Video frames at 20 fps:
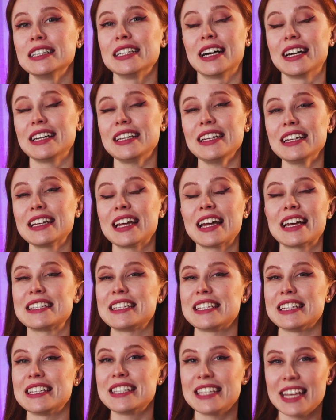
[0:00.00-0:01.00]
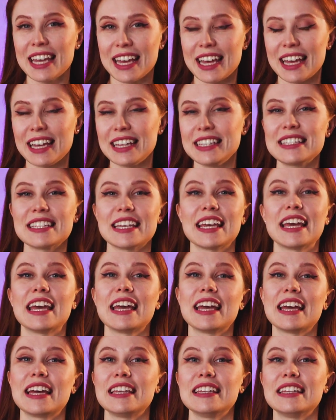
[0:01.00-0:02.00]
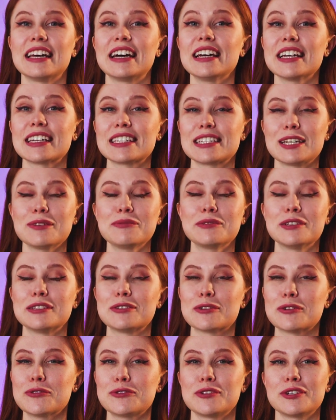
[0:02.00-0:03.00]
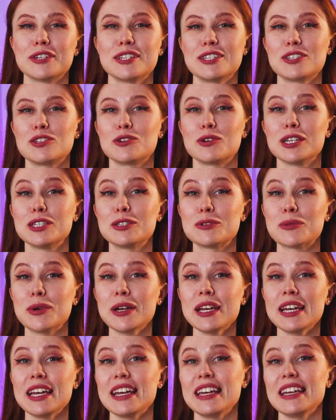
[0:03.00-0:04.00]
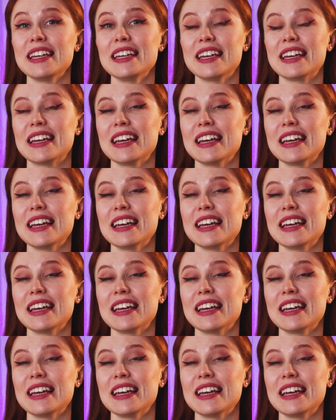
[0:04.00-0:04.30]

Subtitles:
I didn't hesitate and I accepted the offer straight away.